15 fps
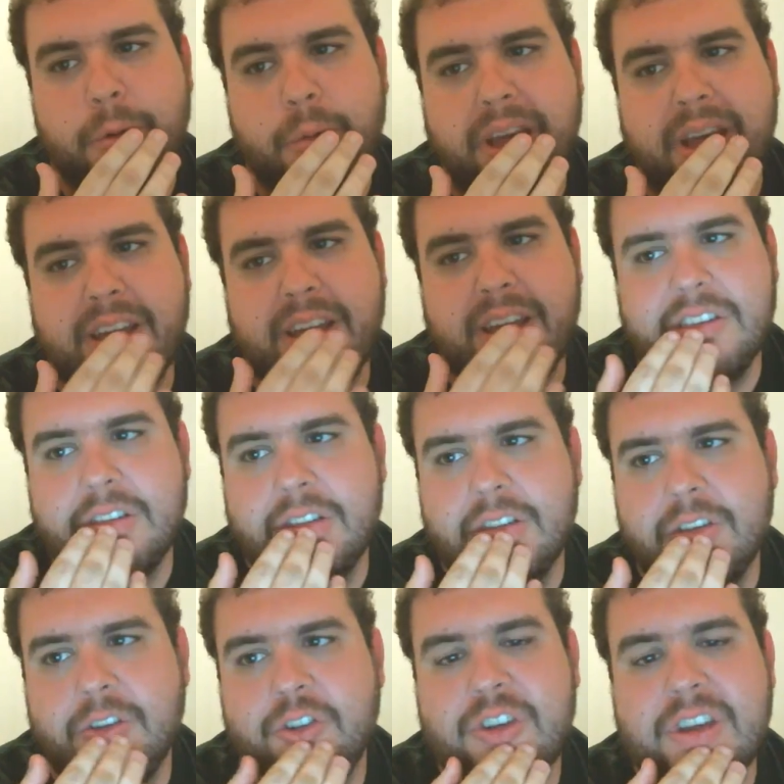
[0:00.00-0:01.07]
ways
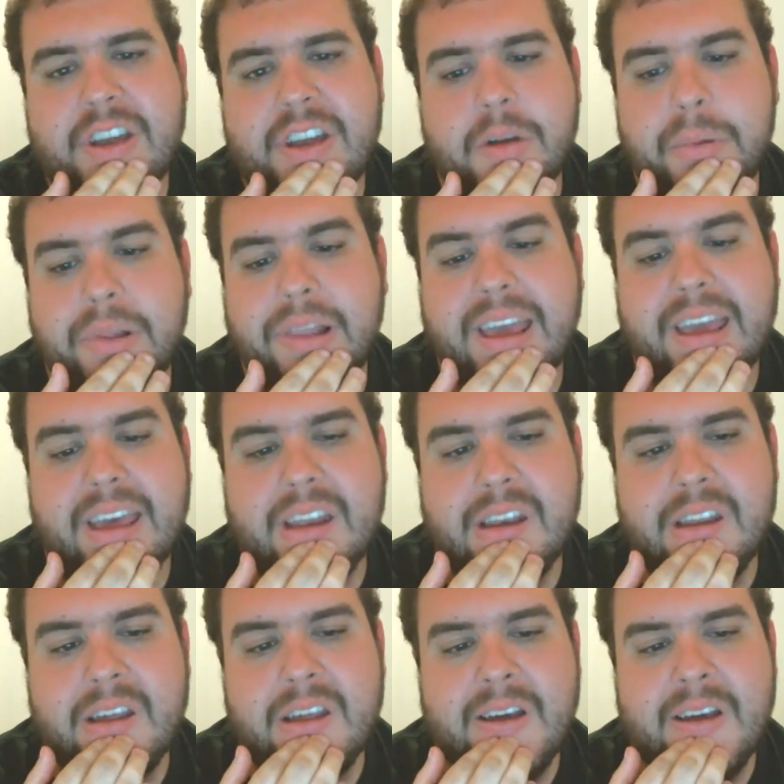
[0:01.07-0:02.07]
she could play it.